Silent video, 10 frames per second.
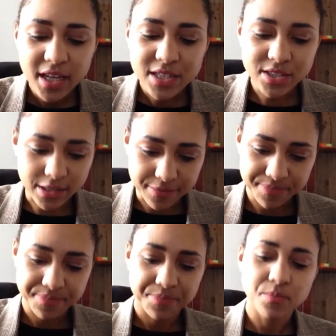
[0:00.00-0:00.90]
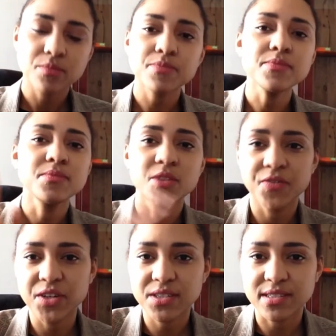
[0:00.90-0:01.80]
So, the
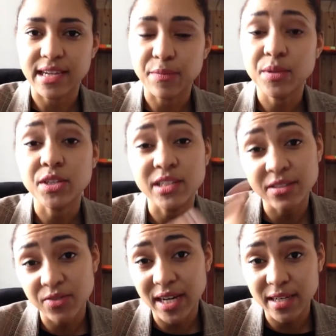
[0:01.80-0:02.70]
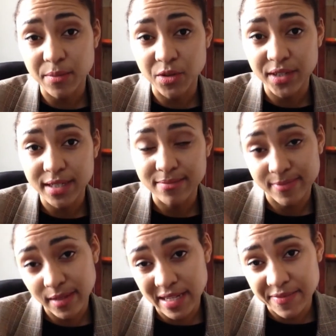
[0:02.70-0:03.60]
first step, you need to find a movie,
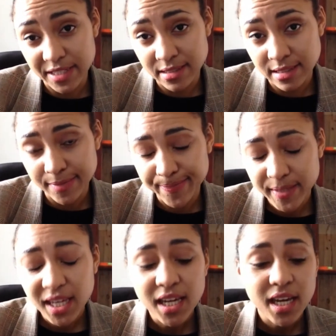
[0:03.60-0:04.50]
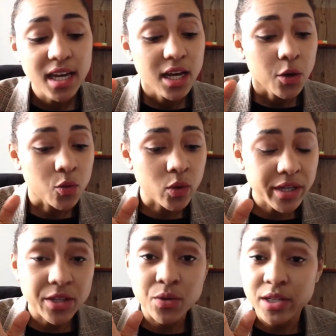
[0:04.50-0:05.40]
obviously.
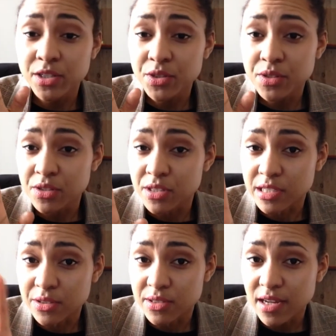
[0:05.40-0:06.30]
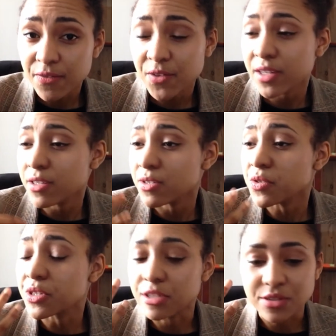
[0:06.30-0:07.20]
What you can do is you can use Netflix,
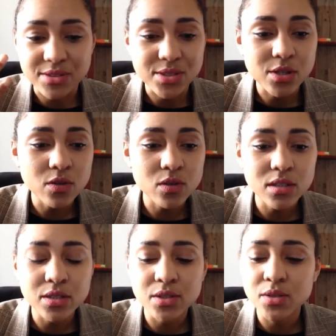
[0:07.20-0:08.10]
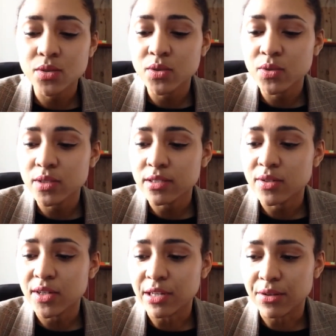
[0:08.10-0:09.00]
you can use Hulu, you
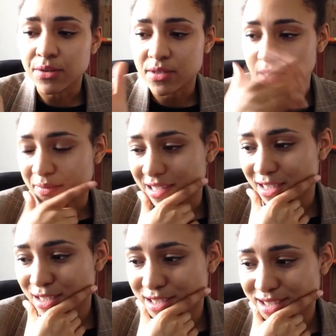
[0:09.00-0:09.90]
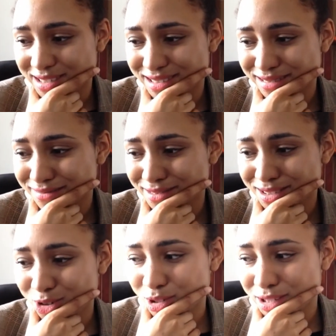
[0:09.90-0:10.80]
can use some other
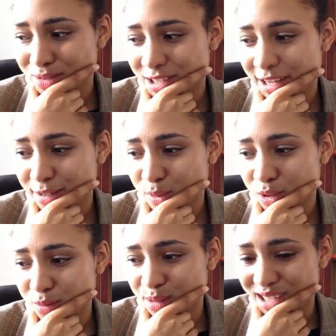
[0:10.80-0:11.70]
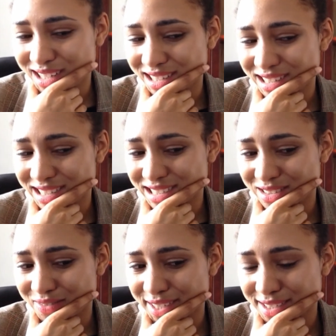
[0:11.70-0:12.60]
totally reliable but
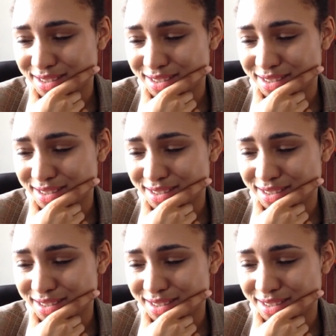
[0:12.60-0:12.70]
unidentified